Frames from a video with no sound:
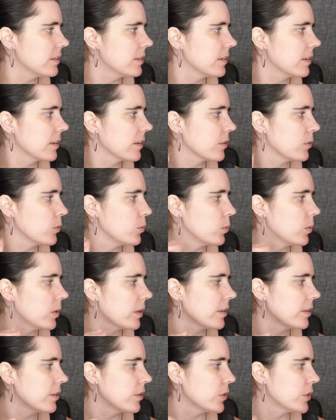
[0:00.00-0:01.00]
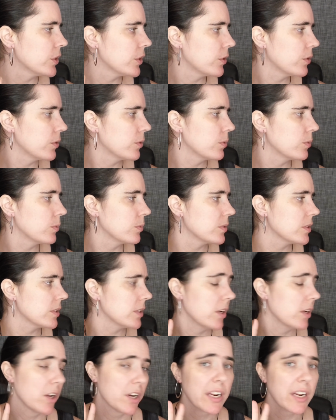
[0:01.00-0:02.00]
Cool
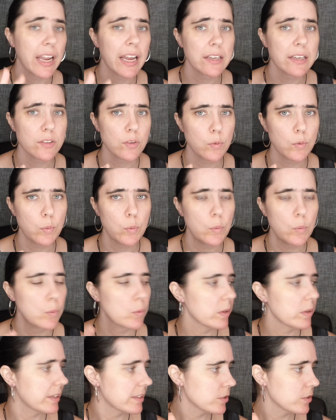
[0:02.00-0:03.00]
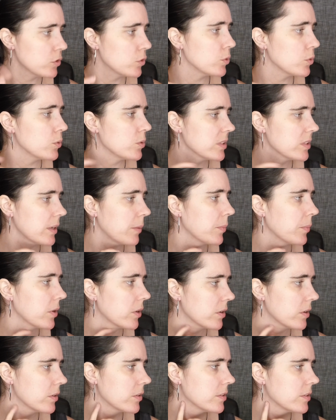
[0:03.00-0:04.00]
undertones, not as cool as true
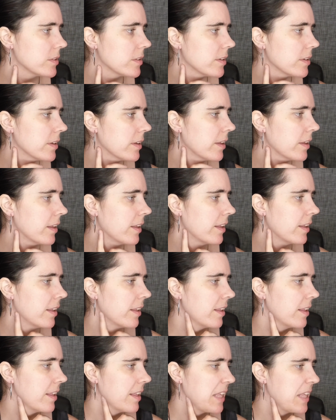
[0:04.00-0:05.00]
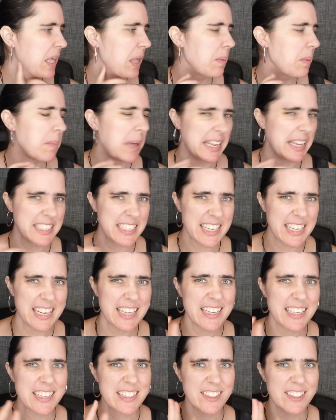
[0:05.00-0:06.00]
summers.
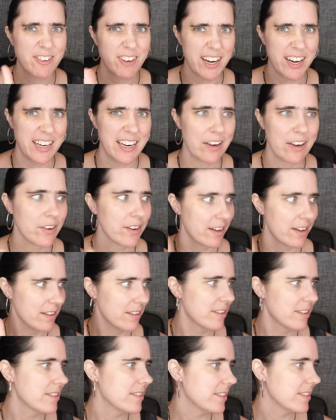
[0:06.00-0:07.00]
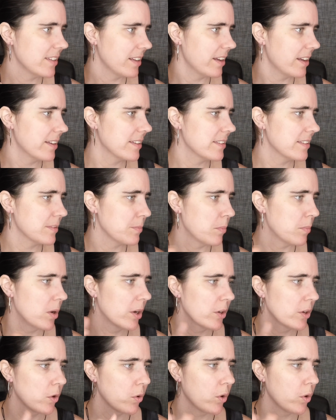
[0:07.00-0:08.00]
Pastels, grayed out colors, yes.
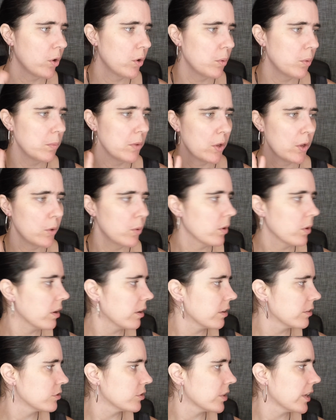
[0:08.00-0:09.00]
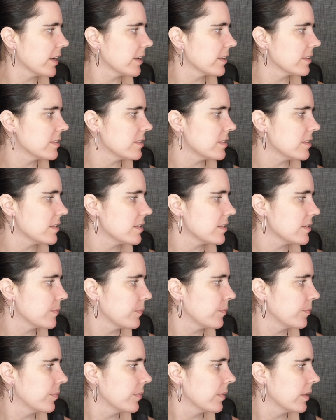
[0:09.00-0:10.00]
Monochrome, low
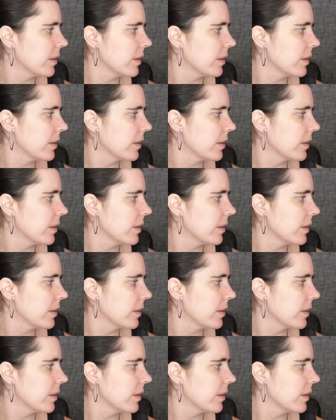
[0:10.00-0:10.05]
contrast.